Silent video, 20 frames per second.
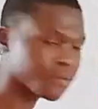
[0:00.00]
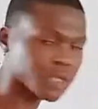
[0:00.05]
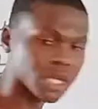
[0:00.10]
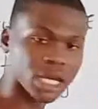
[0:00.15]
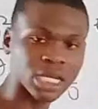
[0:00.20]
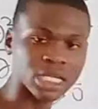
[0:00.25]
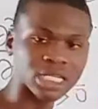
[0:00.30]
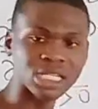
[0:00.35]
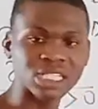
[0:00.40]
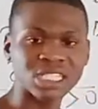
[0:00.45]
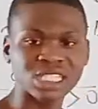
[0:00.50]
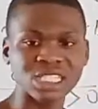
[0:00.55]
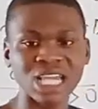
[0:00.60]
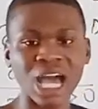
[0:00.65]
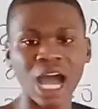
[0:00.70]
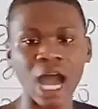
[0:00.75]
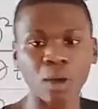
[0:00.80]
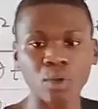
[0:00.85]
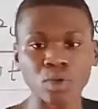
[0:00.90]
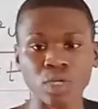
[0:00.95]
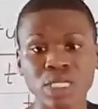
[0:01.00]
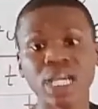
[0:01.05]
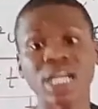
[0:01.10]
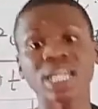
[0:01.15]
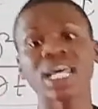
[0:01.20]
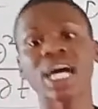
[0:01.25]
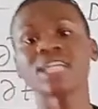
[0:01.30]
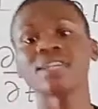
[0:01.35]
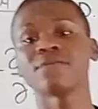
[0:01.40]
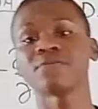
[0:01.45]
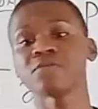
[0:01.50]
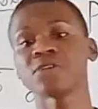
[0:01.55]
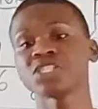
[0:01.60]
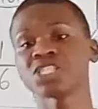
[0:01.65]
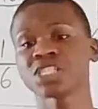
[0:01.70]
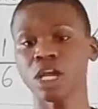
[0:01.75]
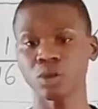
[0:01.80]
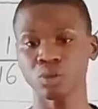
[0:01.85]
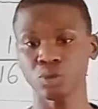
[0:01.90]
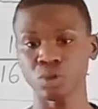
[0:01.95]
here, this is how you get that
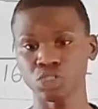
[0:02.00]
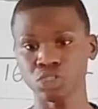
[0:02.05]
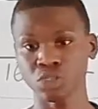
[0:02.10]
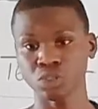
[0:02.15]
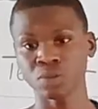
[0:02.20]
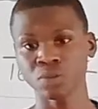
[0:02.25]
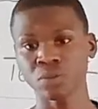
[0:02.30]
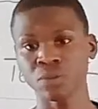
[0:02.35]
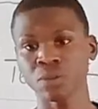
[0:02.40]
differential equation.